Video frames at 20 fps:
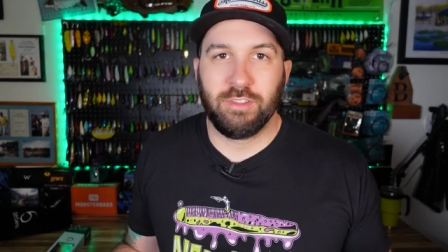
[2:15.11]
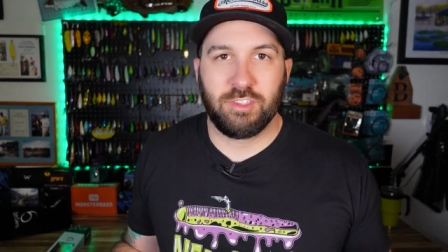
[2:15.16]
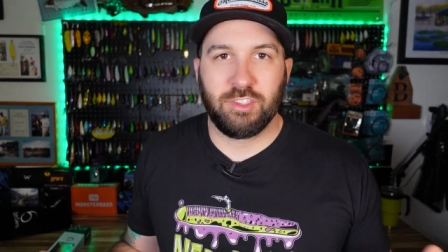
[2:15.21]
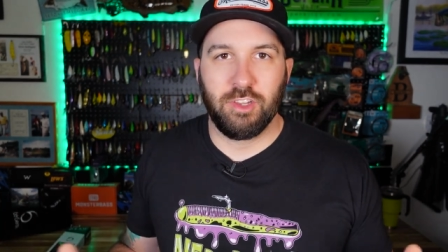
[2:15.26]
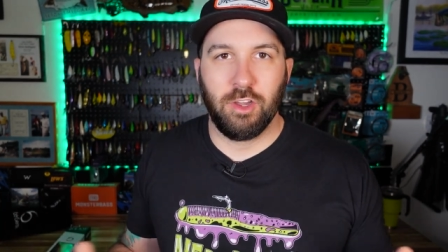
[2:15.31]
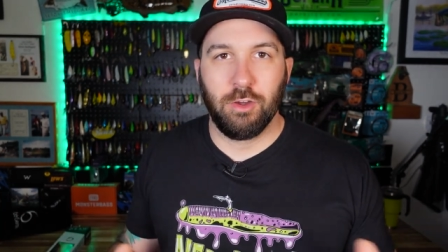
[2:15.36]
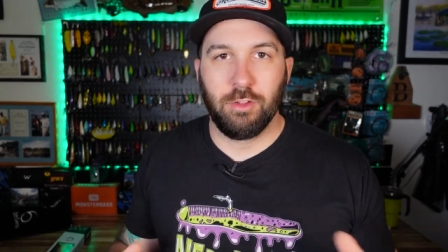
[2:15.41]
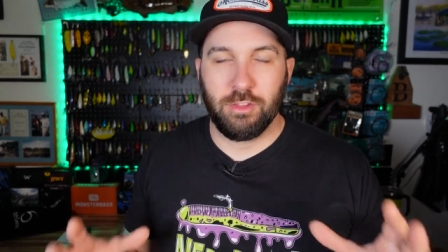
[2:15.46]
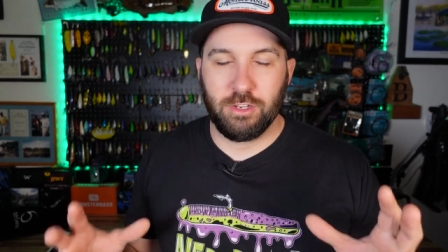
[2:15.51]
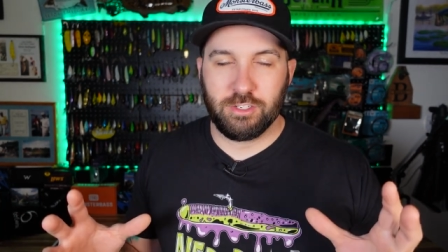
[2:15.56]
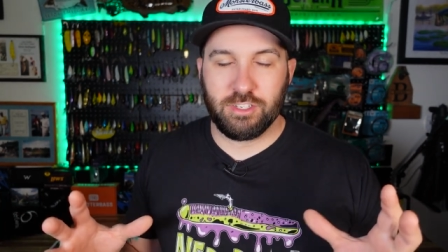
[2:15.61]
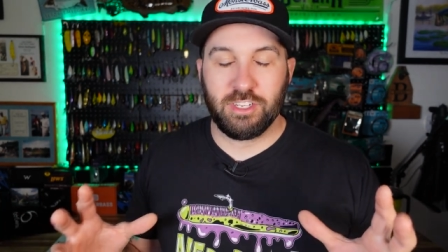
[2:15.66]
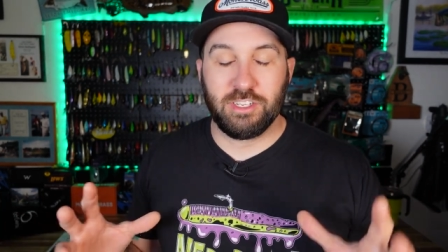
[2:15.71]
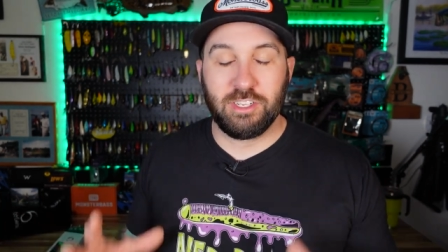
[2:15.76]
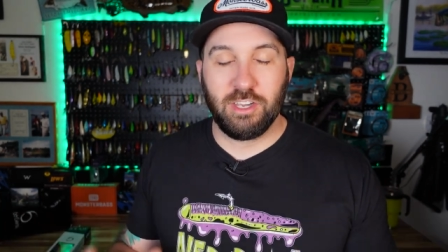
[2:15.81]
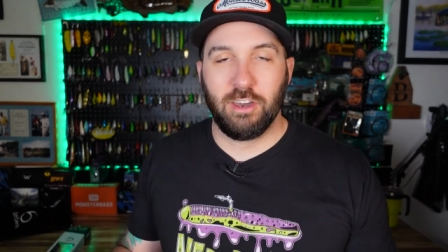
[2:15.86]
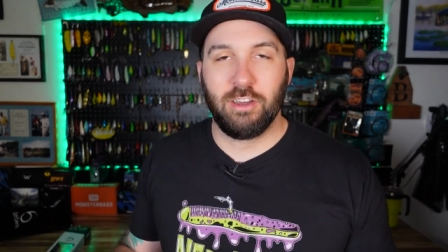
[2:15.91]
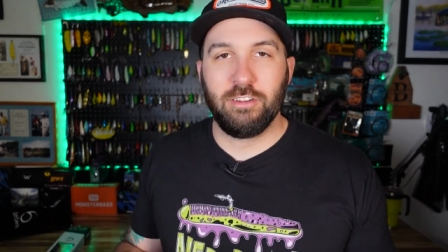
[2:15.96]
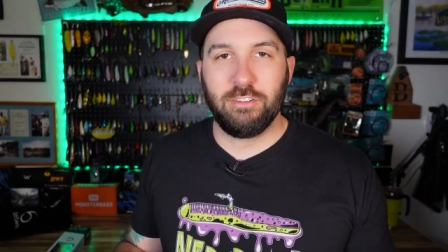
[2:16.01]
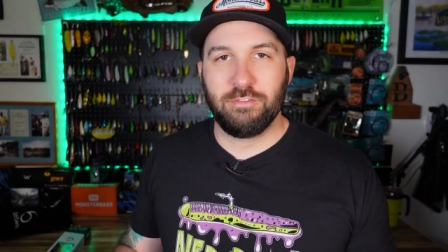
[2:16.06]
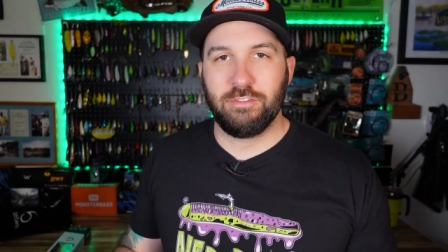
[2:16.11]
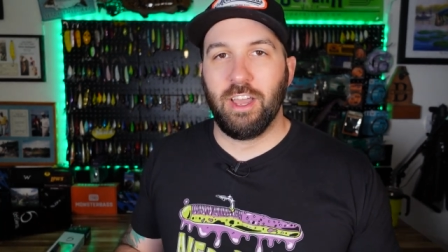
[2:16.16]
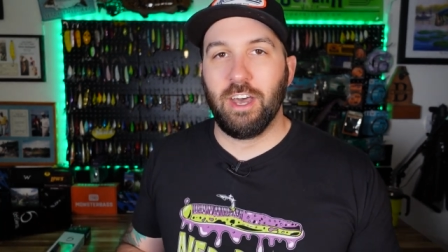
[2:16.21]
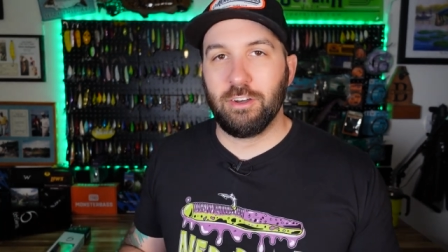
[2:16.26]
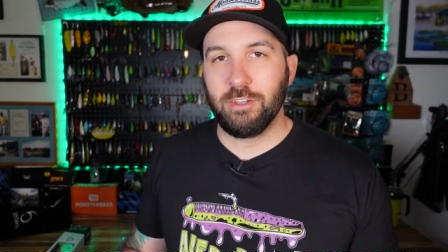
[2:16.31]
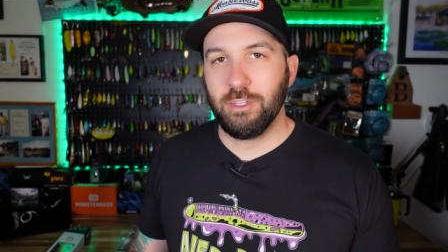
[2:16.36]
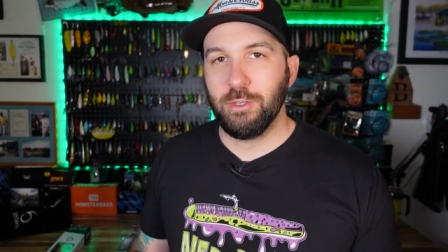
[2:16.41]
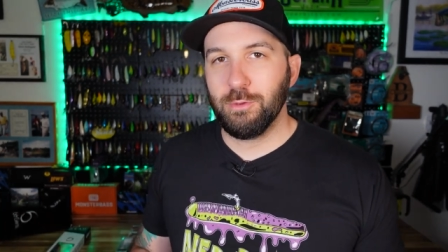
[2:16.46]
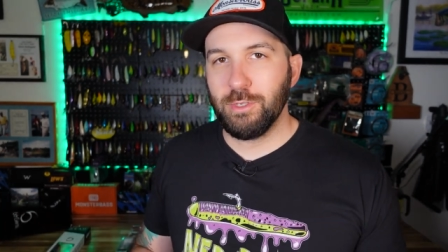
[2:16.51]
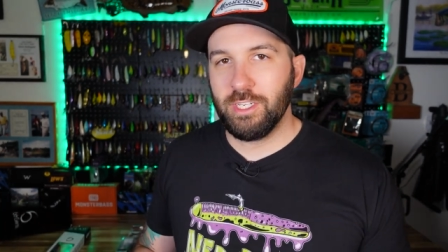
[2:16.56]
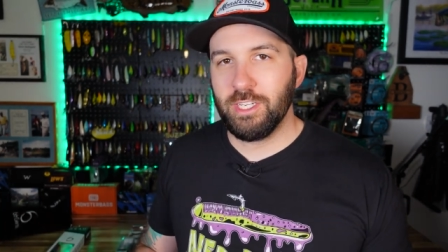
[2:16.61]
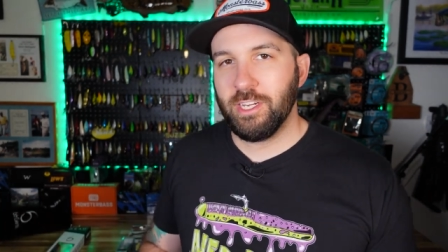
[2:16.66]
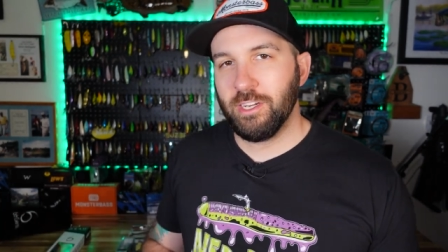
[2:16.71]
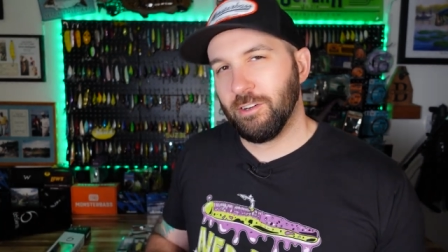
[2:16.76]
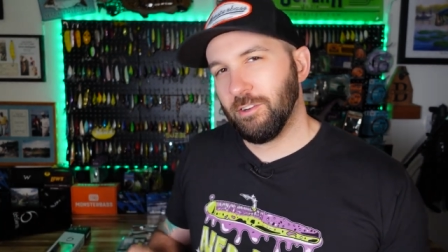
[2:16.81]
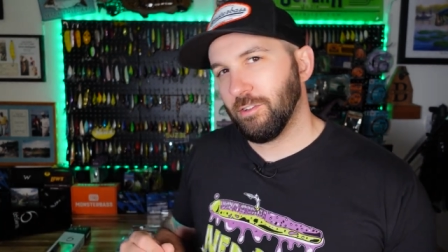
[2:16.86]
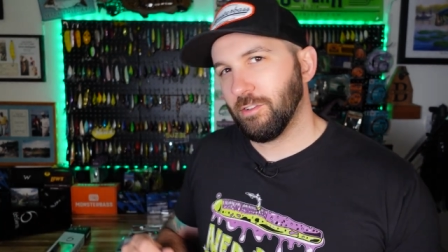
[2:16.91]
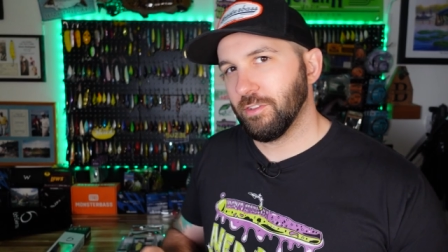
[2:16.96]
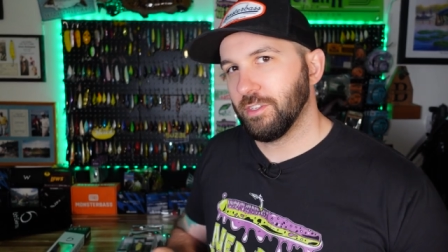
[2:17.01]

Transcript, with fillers: So there's a ton of value in here.